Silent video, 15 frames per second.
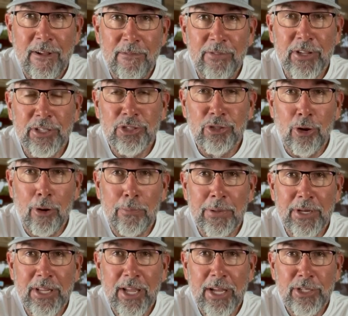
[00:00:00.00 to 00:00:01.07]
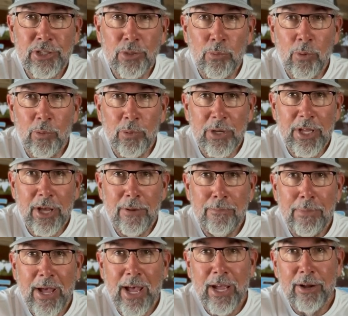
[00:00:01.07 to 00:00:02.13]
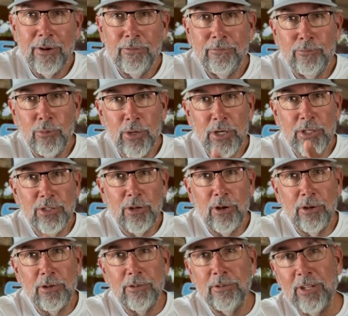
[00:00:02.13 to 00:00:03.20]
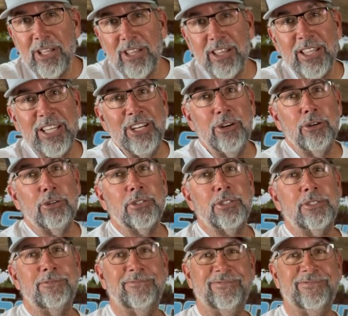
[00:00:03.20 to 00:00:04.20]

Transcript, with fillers: this tarpon catch, and when we come back, we're gonna talk leaders.